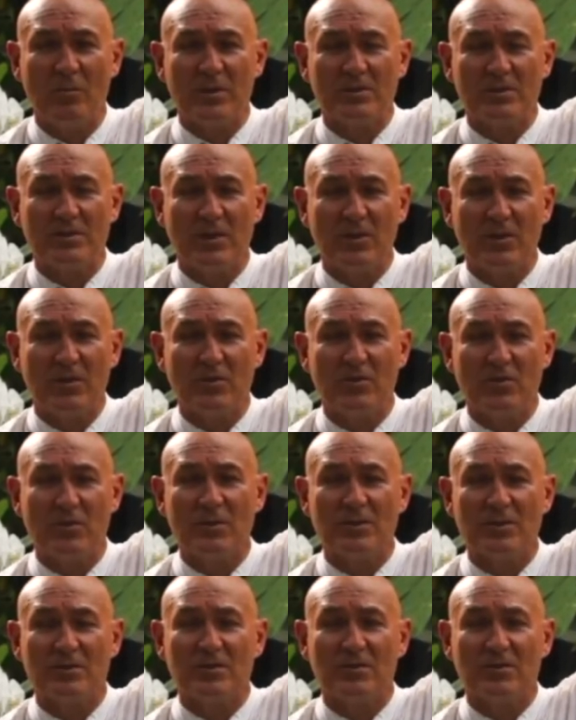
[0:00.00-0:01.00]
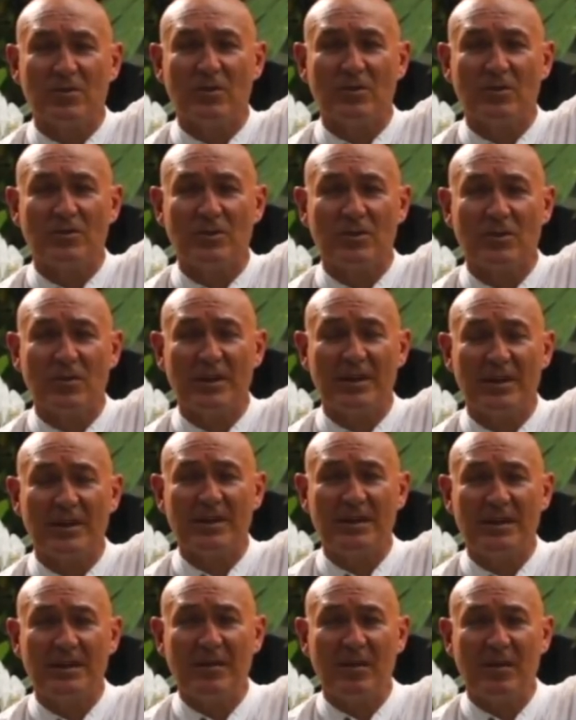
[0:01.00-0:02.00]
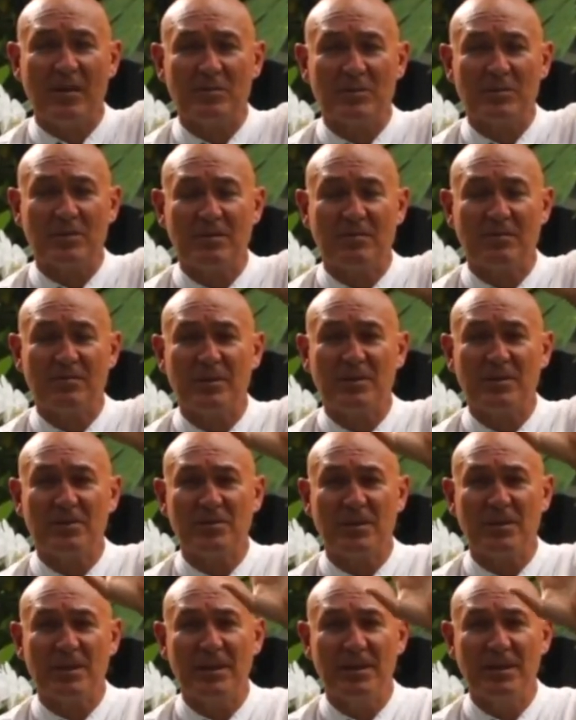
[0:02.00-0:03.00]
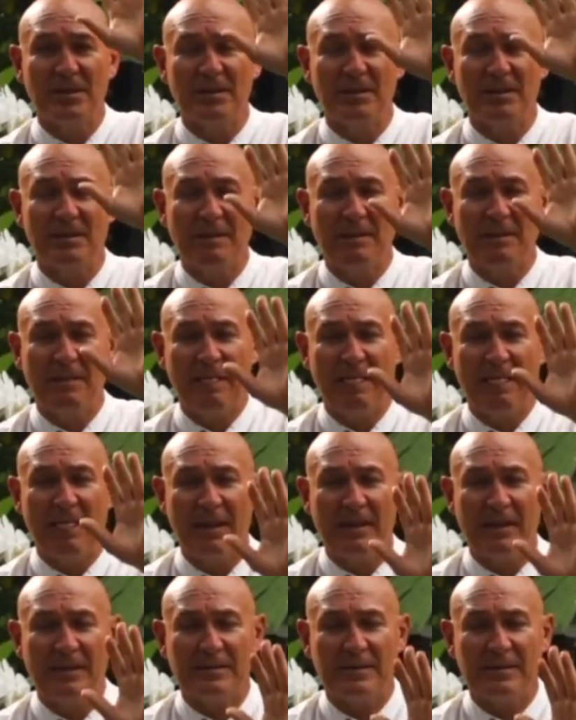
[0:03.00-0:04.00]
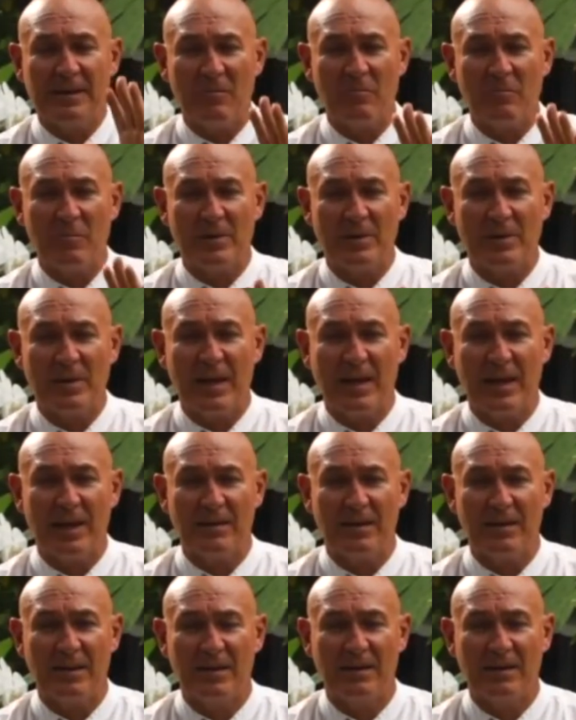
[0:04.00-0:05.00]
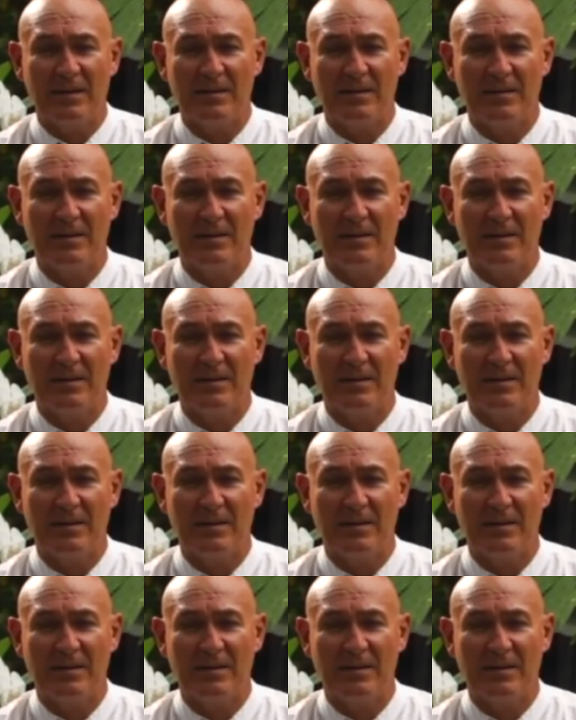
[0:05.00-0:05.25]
breaths. Now you can do this as long as you like. I'm just going to finish there and bring the hand down.